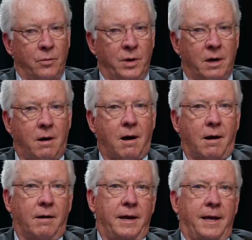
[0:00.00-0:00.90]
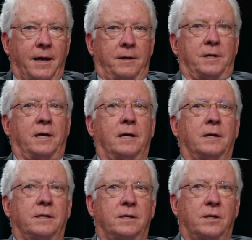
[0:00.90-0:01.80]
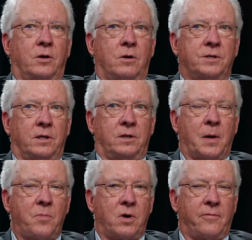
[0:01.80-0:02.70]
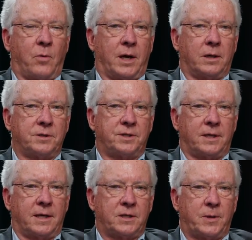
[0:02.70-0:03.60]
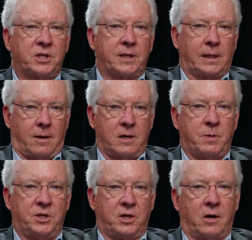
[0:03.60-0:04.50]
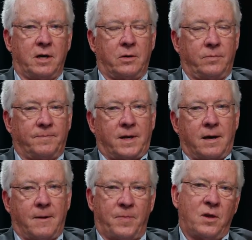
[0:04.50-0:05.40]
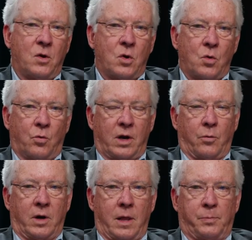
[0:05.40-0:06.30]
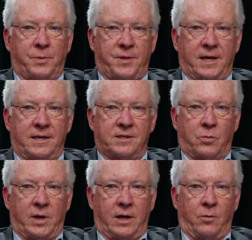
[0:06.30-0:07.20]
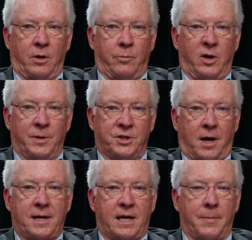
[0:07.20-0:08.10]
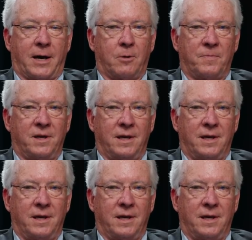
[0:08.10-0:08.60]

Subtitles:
We are, and there's a number of wells, especially in the Long Beach area. One of the things that we've been talking about